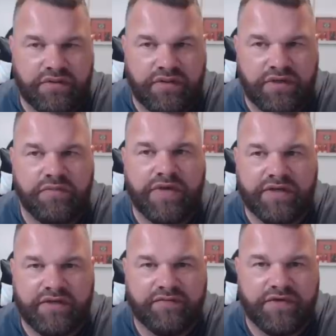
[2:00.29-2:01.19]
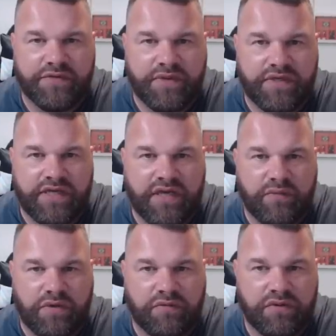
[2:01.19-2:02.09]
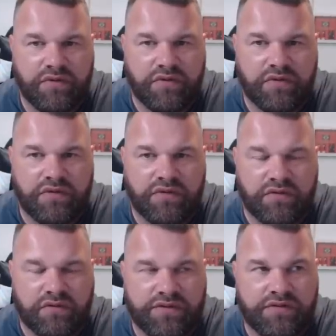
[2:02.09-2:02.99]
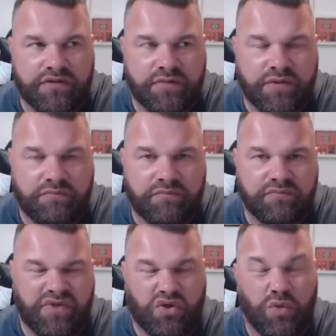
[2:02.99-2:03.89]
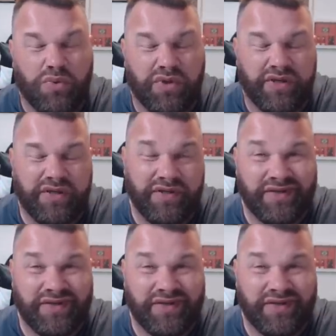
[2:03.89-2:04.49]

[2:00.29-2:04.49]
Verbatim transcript: And he did make a difference when he came on. You know, it took him a couple of, I